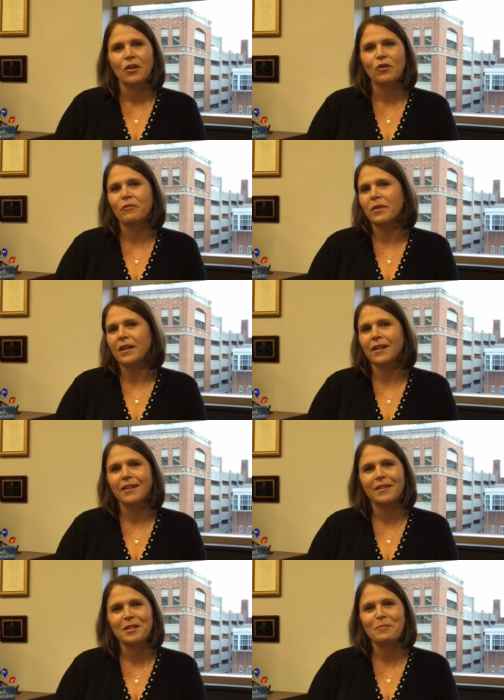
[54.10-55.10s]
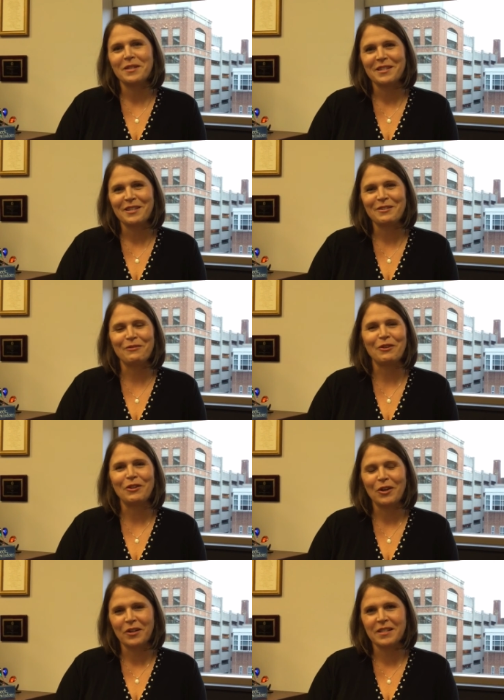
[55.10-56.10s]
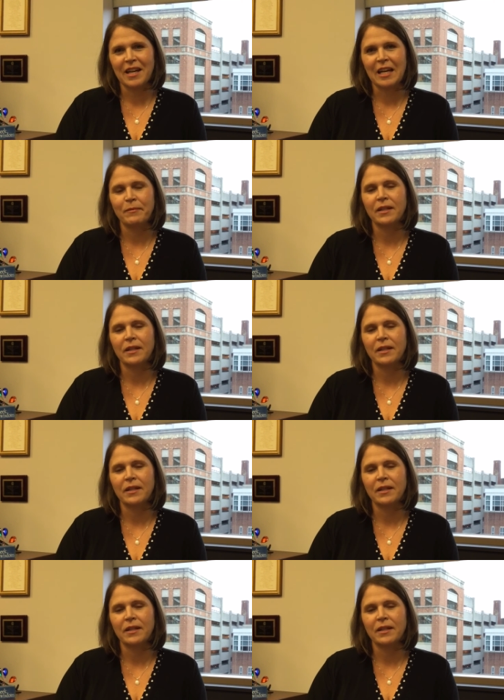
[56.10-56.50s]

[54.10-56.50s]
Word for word: We've been in this business for a long time,